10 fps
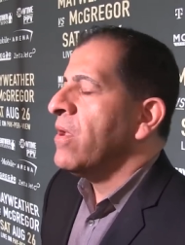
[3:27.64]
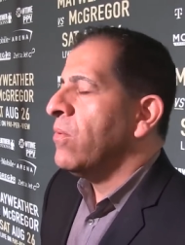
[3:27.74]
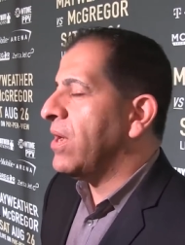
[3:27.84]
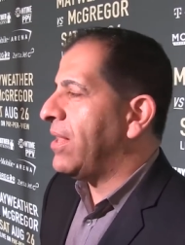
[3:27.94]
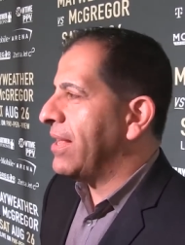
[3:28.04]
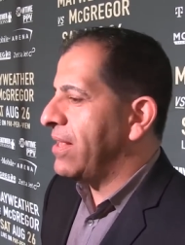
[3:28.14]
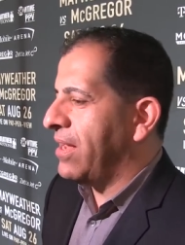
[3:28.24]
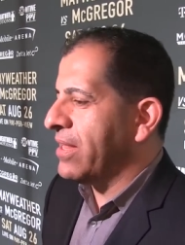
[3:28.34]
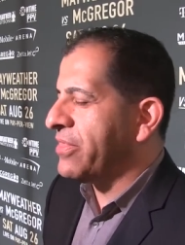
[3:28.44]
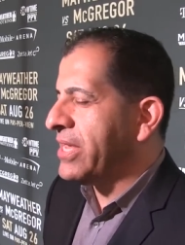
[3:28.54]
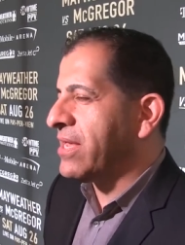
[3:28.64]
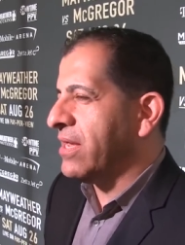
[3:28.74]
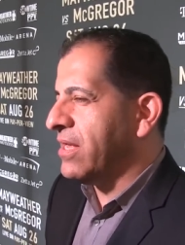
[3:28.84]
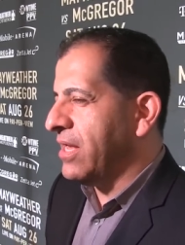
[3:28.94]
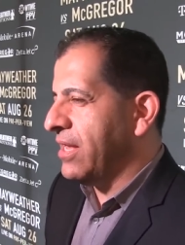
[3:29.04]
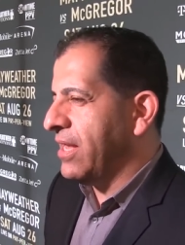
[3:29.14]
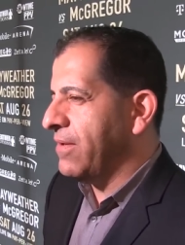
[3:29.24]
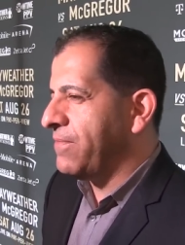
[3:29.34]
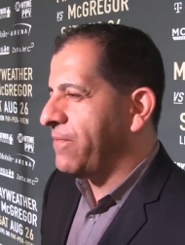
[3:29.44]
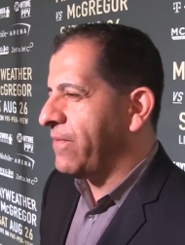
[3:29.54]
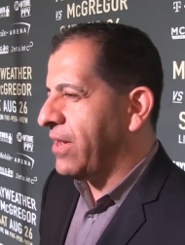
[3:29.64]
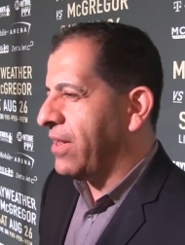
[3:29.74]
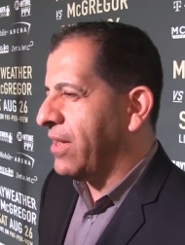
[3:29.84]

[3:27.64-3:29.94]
Well, I think if